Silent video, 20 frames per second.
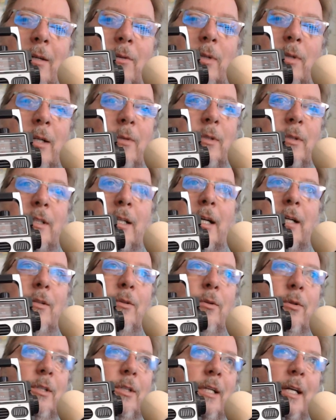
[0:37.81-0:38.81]
when I was like
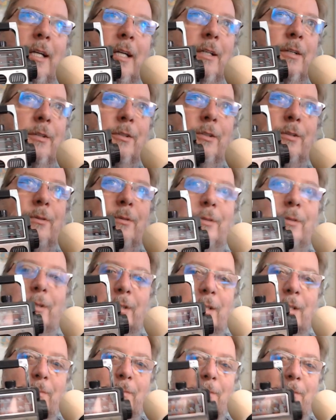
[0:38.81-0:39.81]
13 years old or
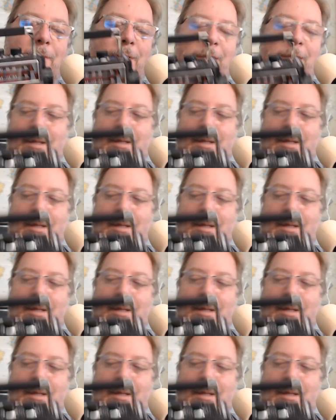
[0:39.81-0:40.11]
something.